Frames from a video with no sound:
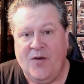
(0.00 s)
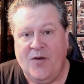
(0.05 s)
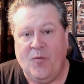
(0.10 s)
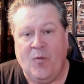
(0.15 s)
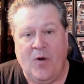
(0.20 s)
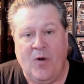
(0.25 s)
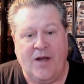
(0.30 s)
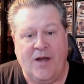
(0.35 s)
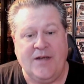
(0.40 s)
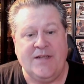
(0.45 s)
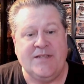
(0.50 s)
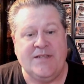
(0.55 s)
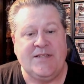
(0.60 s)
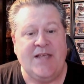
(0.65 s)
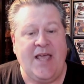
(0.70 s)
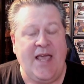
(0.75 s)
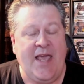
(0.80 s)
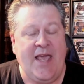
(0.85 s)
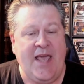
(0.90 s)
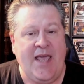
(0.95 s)
1 is
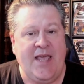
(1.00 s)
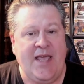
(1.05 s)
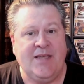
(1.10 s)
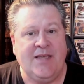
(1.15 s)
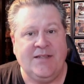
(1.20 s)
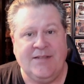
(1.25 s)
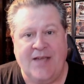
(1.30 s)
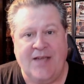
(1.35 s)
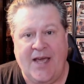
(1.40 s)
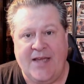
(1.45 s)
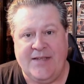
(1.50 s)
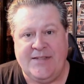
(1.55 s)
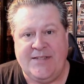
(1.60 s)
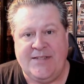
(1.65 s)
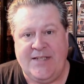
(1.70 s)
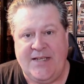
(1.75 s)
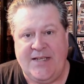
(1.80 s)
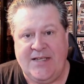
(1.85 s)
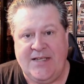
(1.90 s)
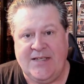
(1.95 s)
A,
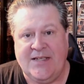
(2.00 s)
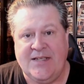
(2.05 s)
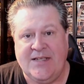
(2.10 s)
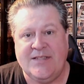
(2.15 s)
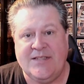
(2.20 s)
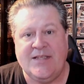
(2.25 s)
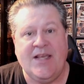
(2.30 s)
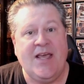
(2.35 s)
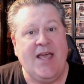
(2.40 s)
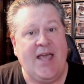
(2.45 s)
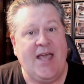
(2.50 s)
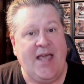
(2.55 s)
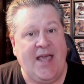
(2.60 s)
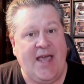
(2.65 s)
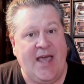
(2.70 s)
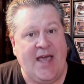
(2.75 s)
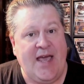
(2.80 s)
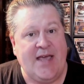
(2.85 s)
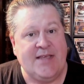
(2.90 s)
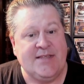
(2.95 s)
19 is
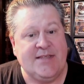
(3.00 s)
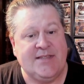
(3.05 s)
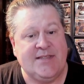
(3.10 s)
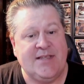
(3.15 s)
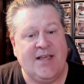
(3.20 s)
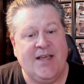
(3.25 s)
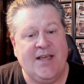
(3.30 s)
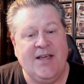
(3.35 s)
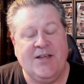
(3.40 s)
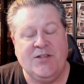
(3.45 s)
S,